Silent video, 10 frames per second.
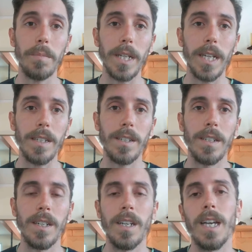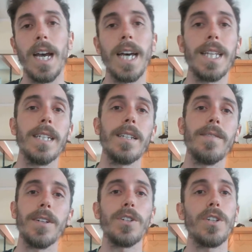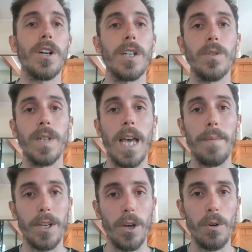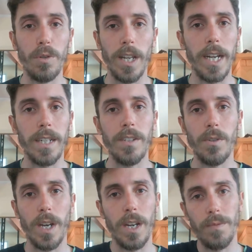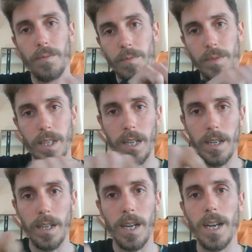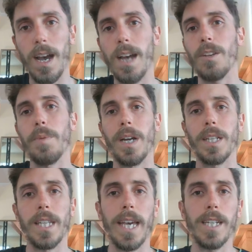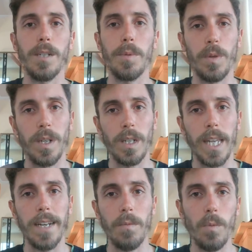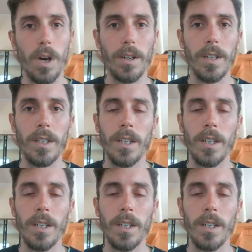plants, and these eventually started to inhabit coastlines, so kind of occupying the edge between land and water.